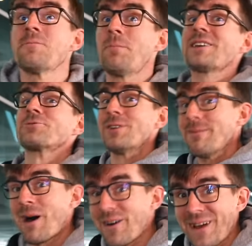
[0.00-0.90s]
a big
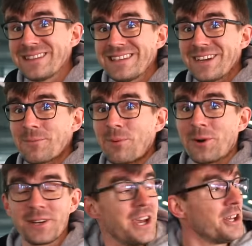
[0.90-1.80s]
rip-off at the
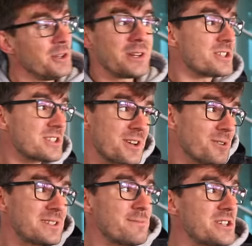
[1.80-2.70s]
airport. You can just go
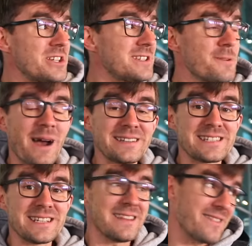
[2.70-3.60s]
to the machine to buy the
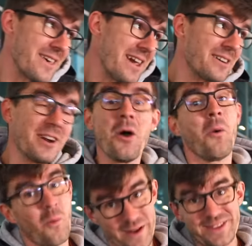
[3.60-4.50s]
ticket there
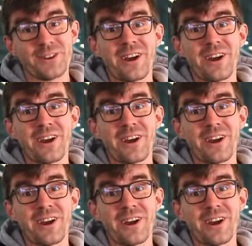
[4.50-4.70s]
with your